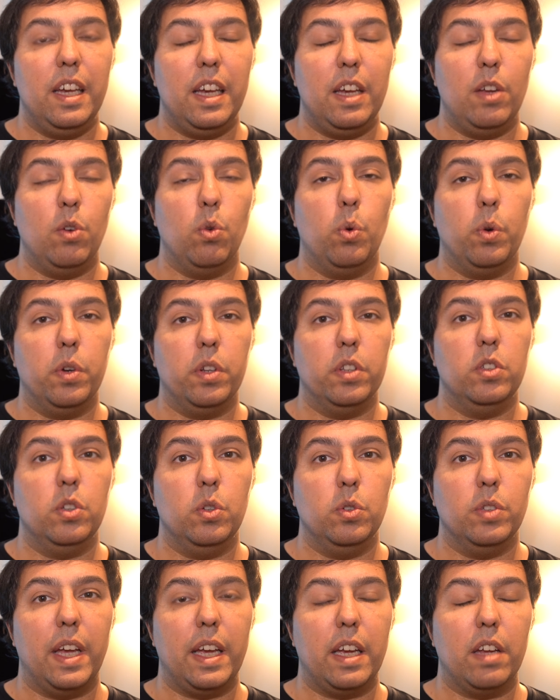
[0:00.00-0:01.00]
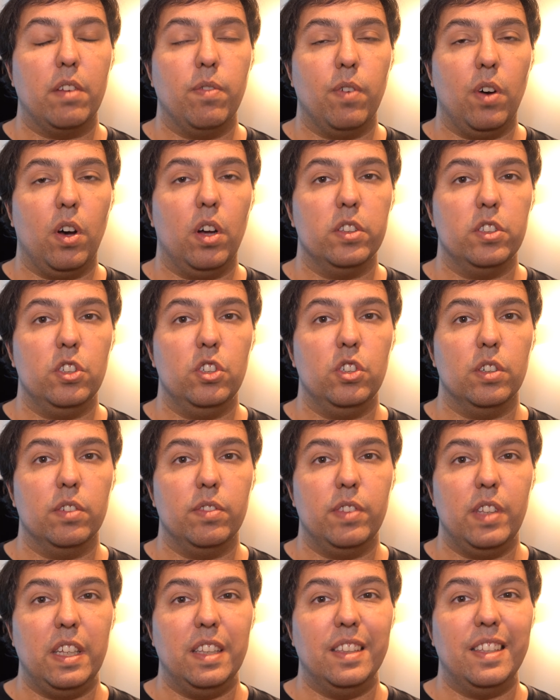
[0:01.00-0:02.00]
in order to take advantage
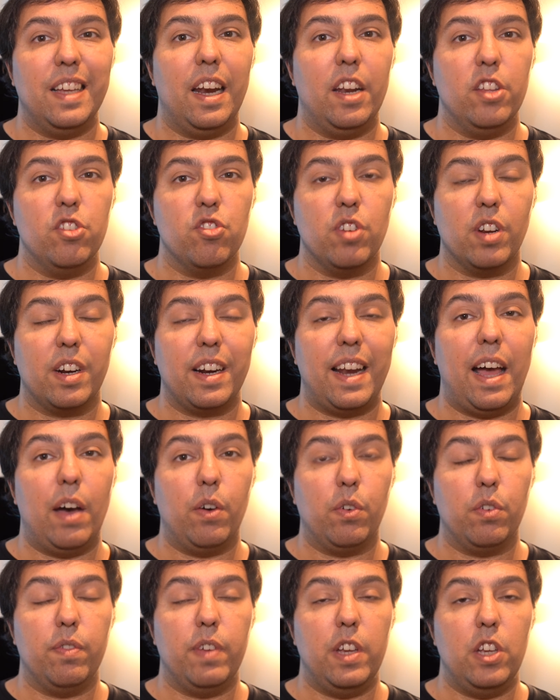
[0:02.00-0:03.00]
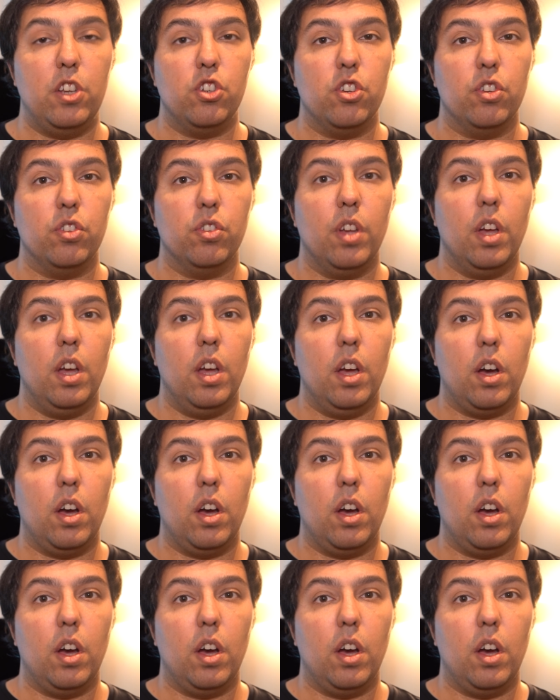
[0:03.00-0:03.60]
of the intelligent cloud features